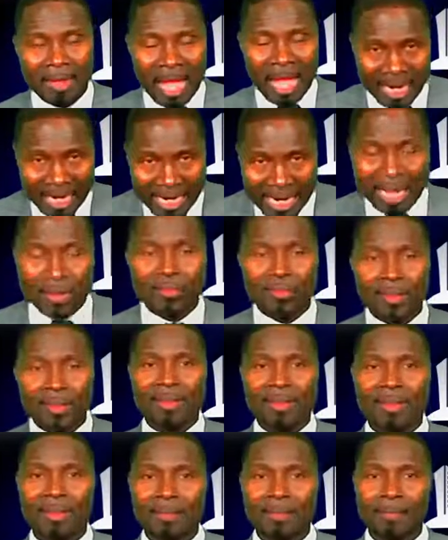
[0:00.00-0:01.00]
and
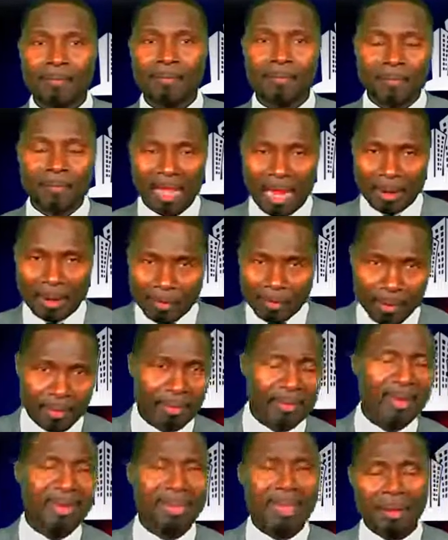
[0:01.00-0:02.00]
gathering and
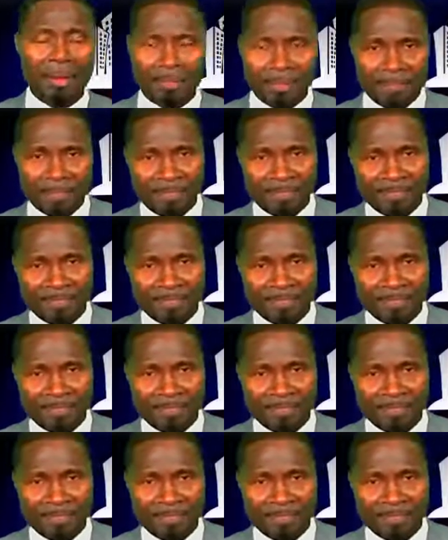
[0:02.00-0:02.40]
building it up.